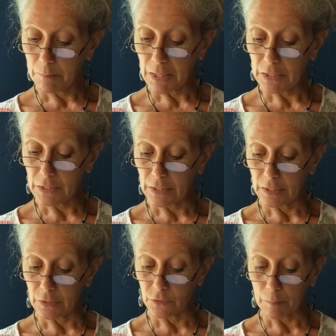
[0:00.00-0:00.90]

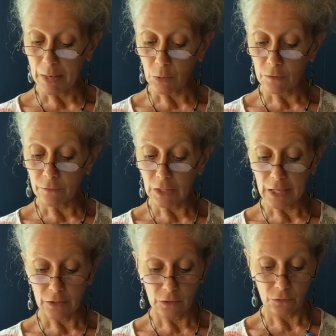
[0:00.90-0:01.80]
Mending is a powerful
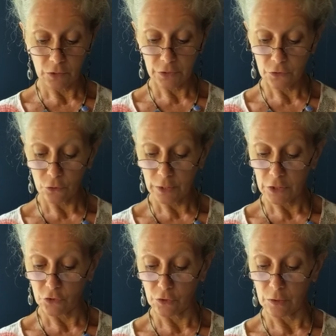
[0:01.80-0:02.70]
act of
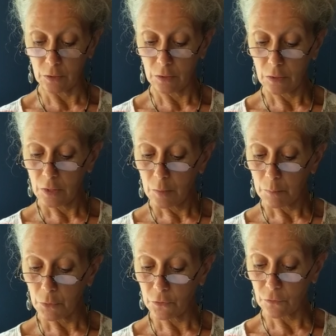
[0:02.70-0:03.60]
restoration,
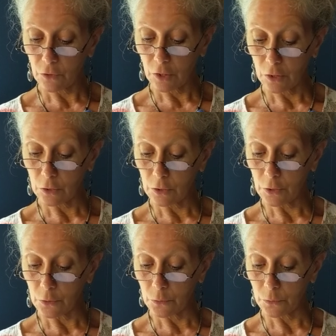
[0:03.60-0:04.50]
both for our
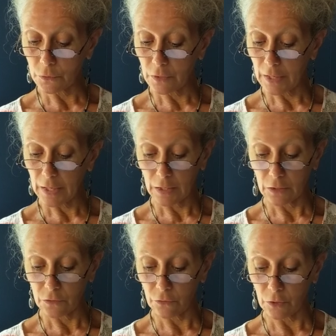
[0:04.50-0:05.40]
clothes
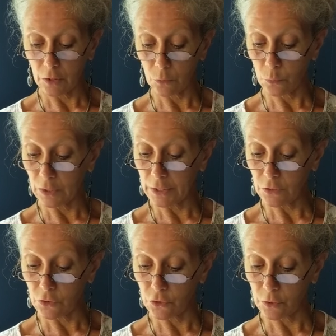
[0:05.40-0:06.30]
and for our
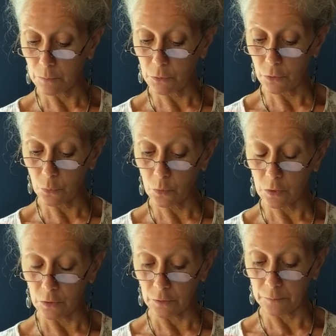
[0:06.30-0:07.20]
relationship to the
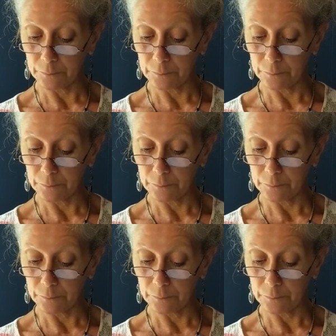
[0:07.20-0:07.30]
world.